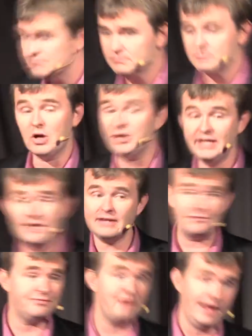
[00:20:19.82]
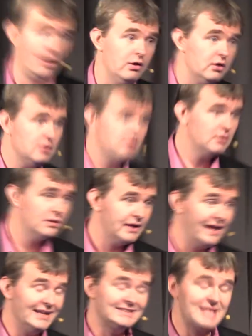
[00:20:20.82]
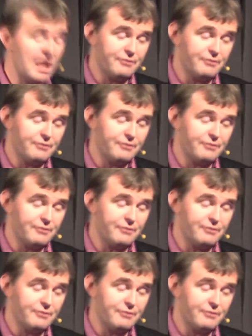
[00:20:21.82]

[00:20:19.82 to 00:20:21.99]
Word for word: Now, he didn't fail. It's not a